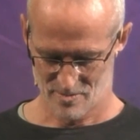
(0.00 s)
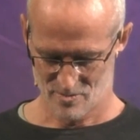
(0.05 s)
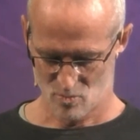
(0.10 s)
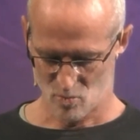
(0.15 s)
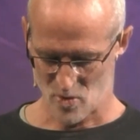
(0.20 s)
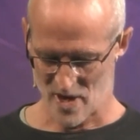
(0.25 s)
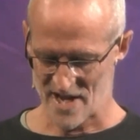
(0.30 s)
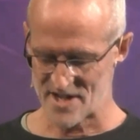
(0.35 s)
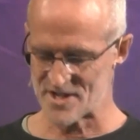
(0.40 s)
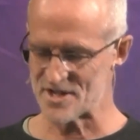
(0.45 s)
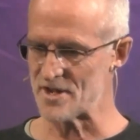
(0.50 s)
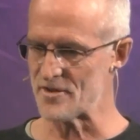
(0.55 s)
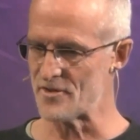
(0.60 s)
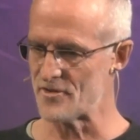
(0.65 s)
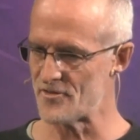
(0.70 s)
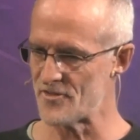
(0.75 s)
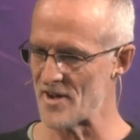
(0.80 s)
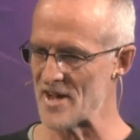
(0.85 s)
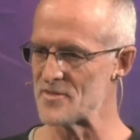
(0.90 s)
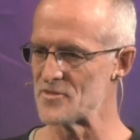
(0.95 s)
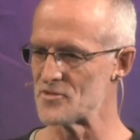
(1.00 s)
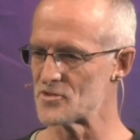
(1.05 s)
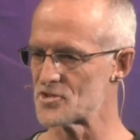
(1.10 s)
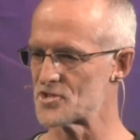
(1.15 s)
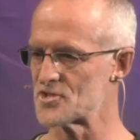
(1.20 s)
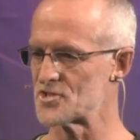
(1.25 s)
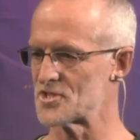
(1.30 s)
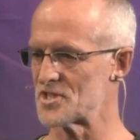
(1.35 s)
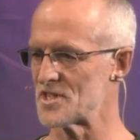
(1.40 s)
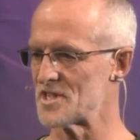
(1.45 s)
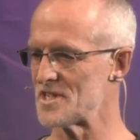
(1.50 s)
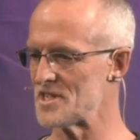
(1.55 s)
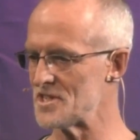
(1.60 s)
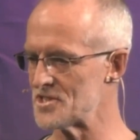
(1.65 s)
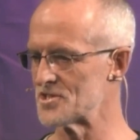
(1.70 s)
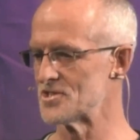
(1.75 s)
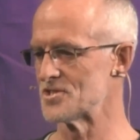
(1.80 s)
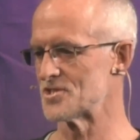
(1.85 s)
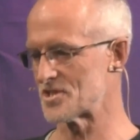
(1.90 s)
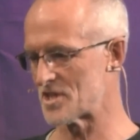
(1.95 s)
where defense
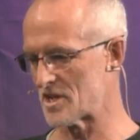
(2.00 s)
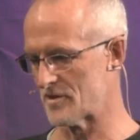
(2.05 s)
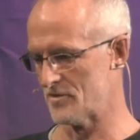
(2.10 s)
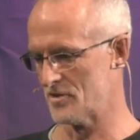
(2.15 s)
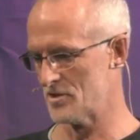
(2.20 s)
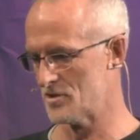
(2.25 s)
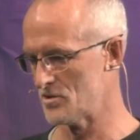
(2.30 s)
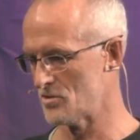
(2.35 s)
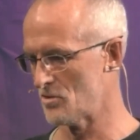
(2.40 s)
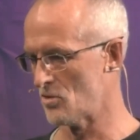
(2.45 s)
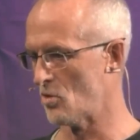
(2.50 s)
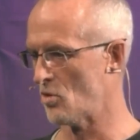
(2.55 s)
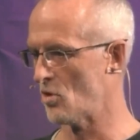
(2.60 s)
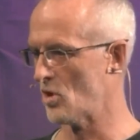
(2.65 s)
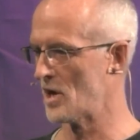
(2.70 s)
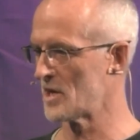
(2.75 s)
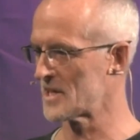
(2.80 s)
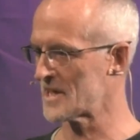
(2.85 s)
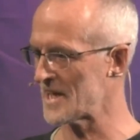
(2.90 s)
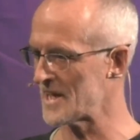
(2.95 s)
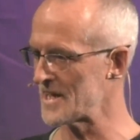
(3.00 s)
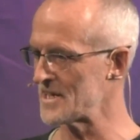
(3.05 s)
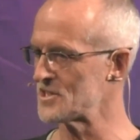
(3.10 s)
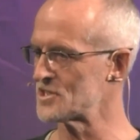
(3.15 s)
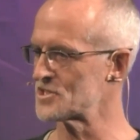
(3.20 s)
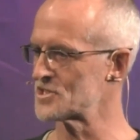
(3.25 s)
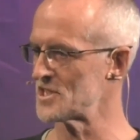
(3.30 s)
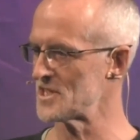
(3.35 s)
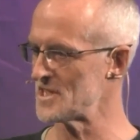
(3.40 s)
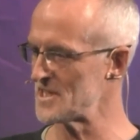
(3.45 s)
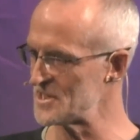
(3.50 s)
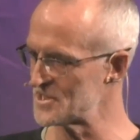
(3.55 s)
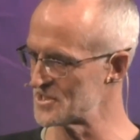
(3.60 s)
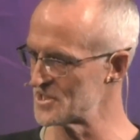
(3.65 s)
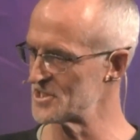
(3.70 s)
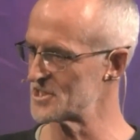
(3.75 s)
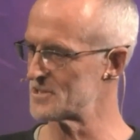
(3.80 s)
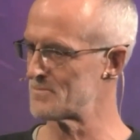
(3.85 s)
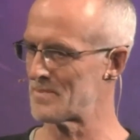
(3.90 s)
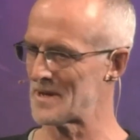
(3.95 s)
isn't given or a case
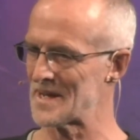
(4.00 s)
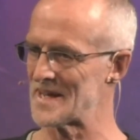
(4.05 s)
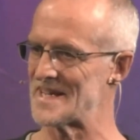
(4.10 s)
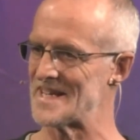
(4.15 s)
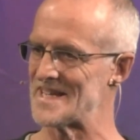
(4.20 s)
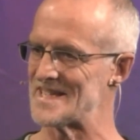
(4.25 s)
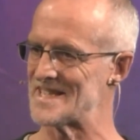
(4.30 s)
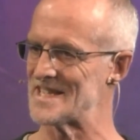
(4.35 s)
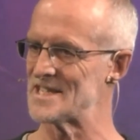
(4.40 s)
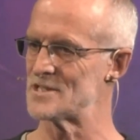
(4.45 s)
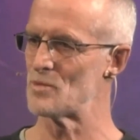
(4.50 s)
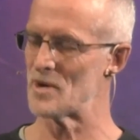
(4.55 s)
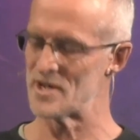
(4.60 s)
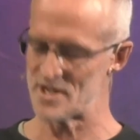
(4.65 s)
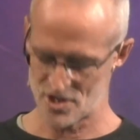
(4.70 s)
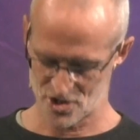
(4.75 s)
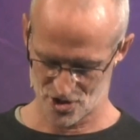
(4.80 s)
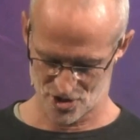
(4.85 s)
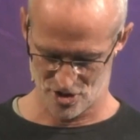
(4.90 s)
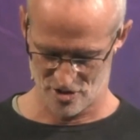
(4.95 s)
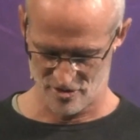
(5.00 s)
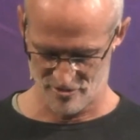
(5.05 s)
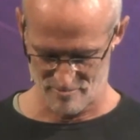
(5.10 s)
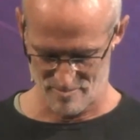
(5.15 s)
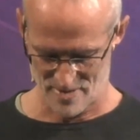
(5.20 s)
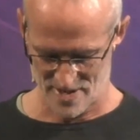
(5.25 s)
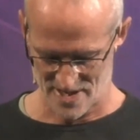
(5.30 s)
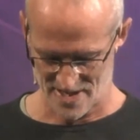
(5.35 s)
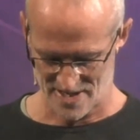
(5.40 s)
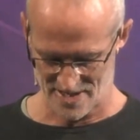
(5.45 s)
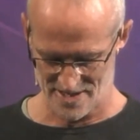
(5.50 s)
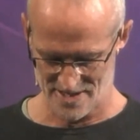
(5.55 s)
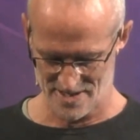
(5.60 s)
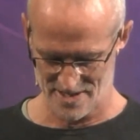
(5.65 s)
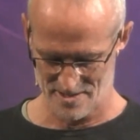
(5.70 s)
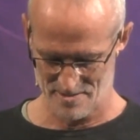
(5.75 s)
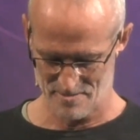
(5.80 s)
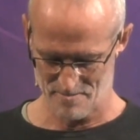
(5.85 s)
isn't pleaded when it should have been.